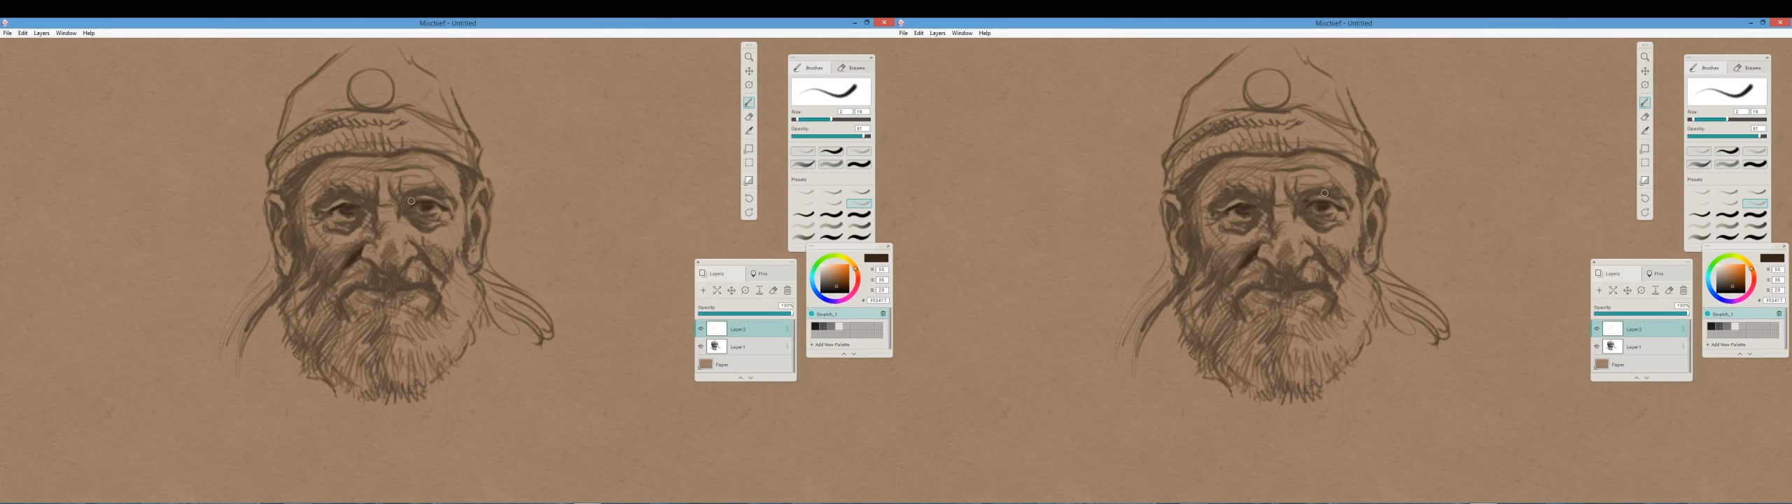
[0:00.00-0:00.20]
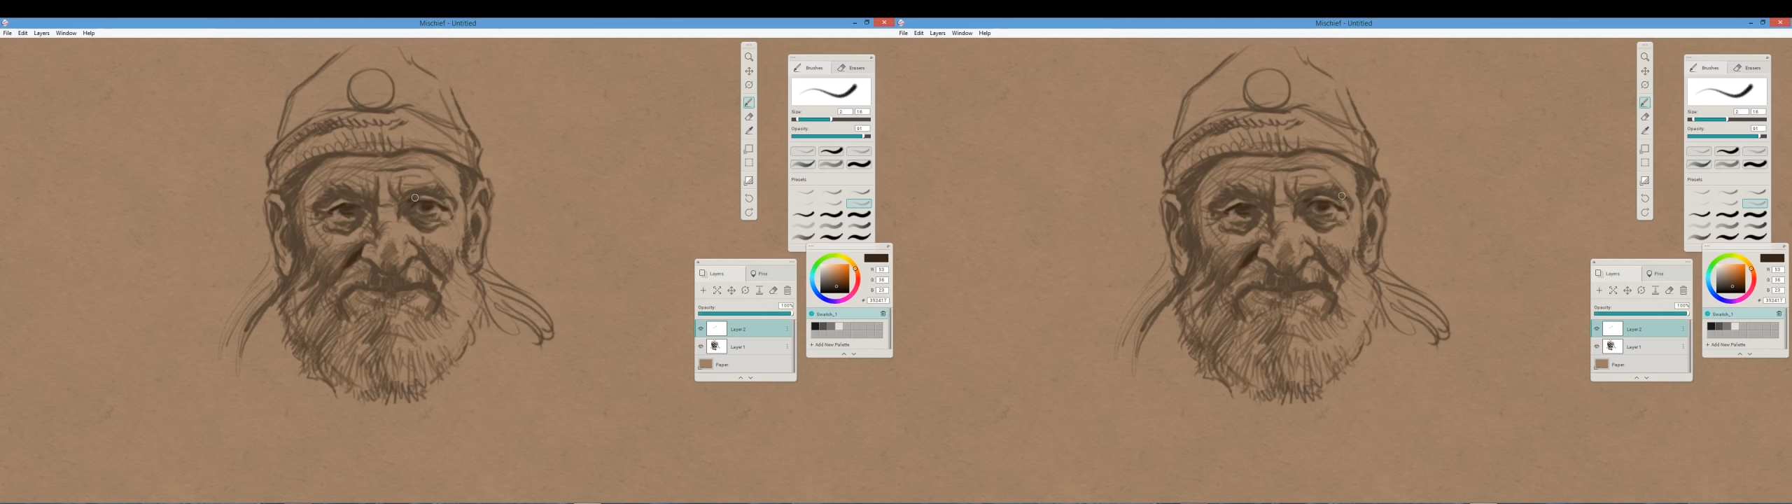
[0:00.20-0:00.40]

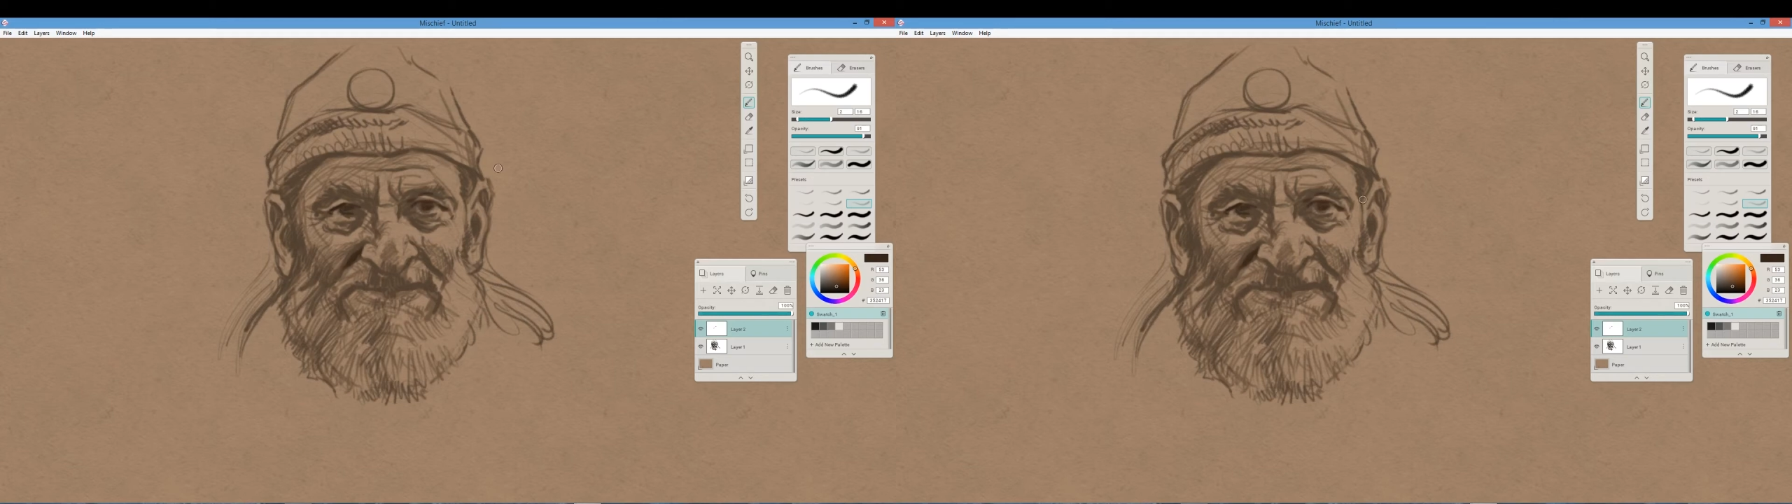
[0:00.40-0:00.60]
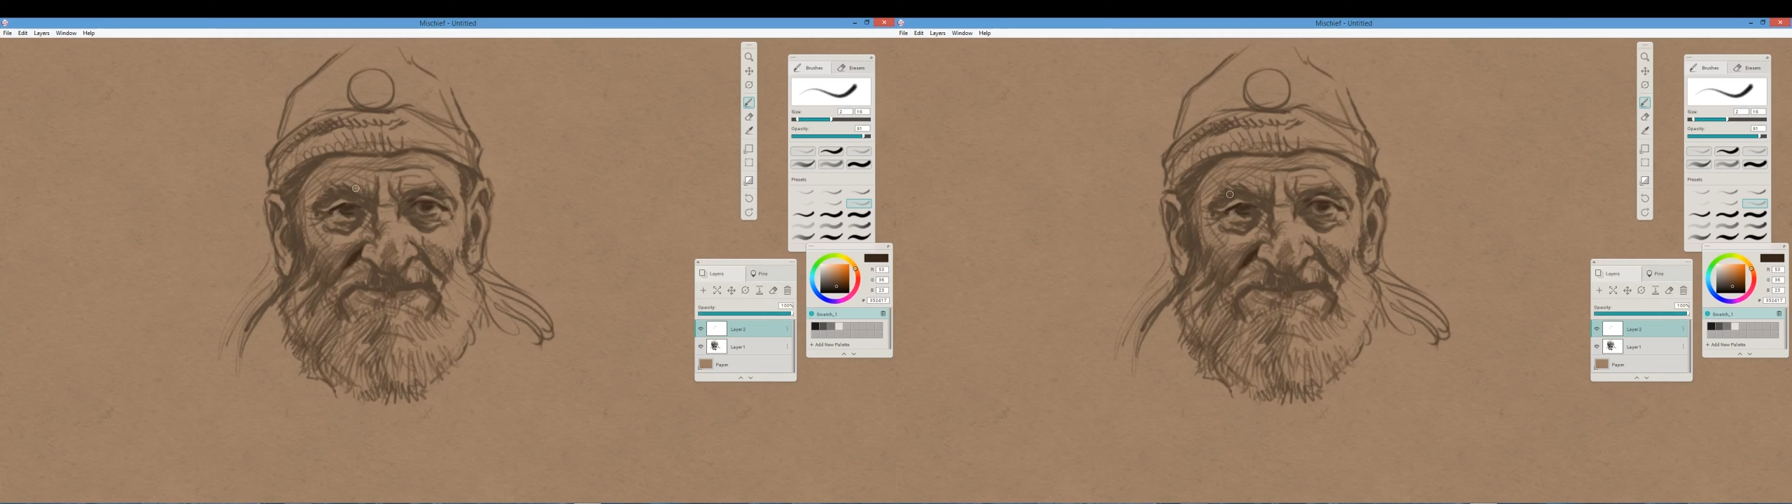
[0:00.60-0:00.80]

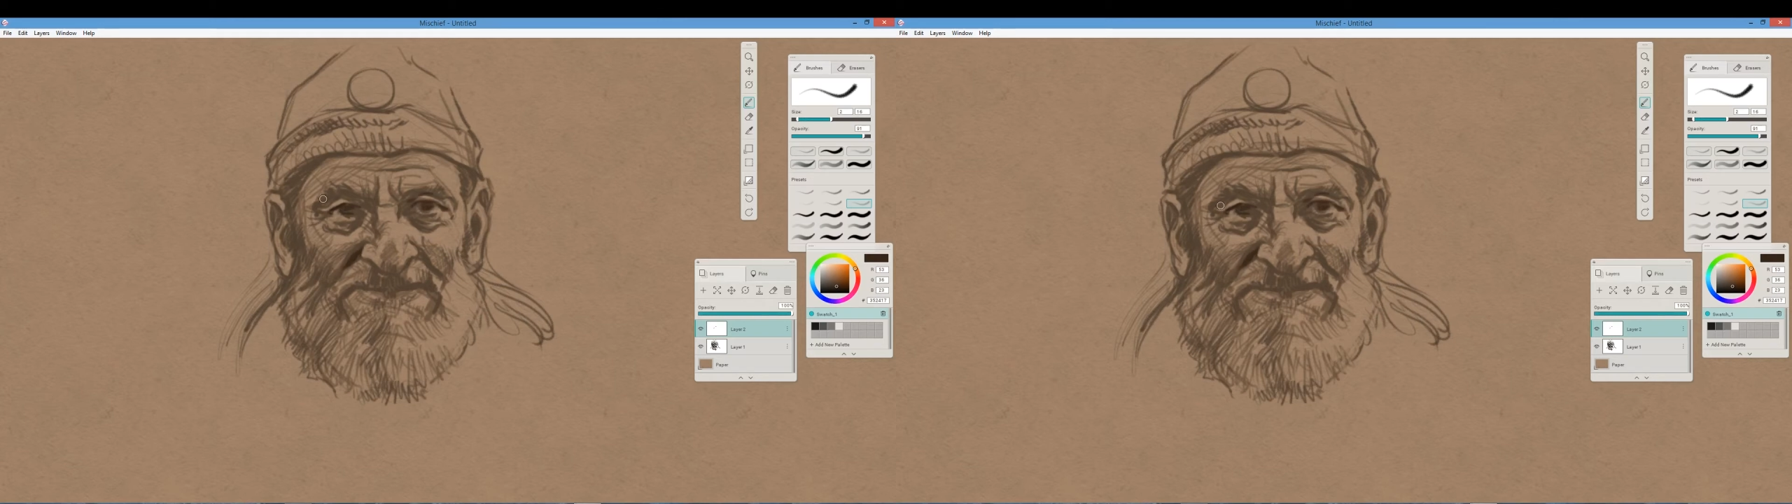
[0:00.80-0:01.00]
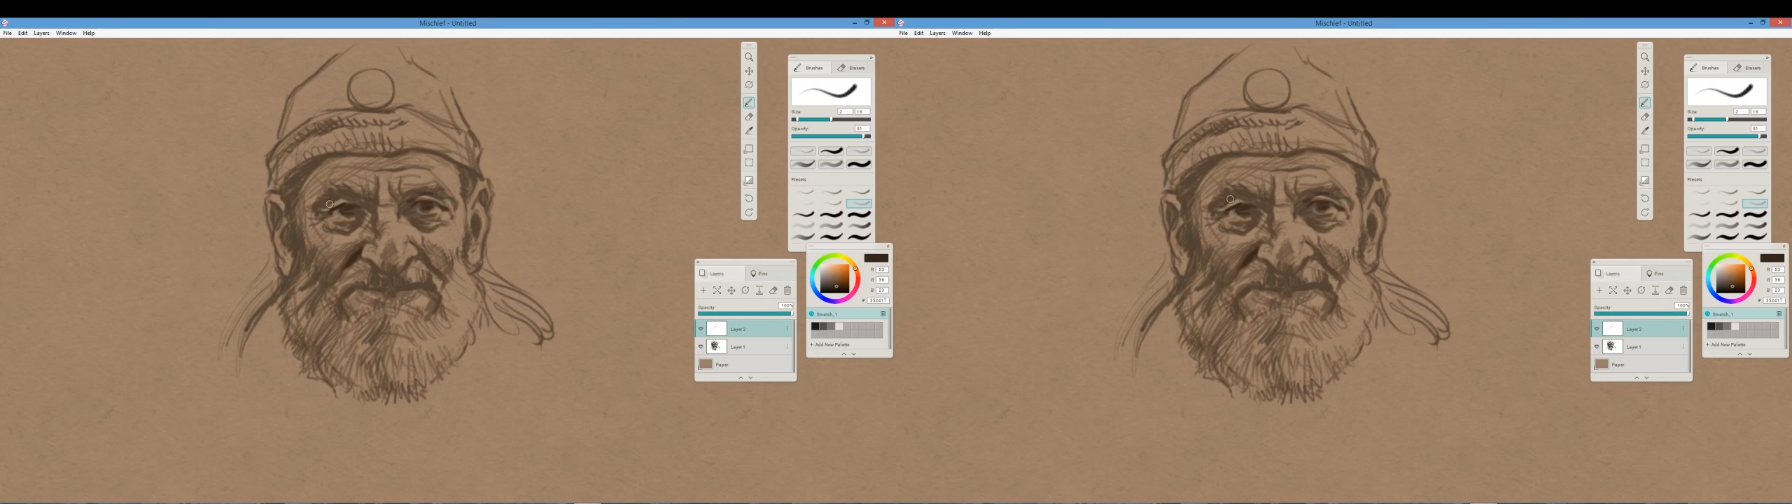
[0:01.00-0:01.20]
allows me to do